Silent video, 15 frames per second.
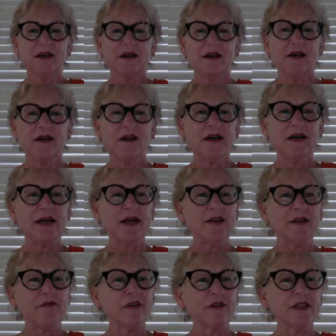And
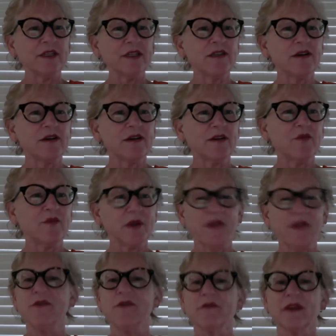it really started with
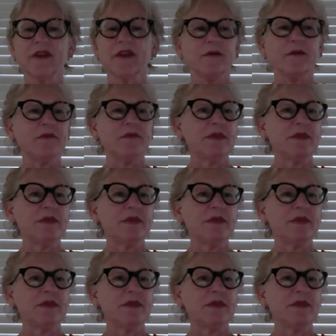the rhythm.